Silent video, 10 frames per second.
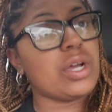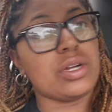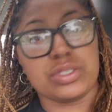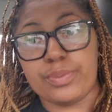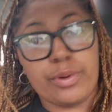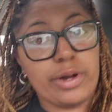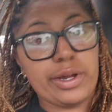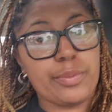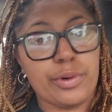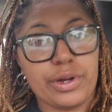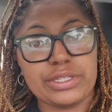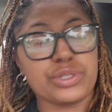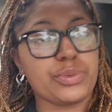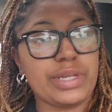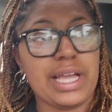because boy oh boy
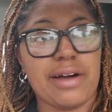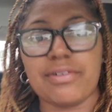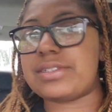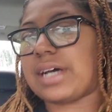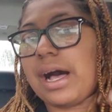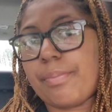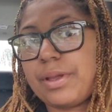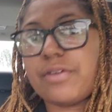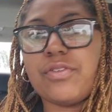do we have a topic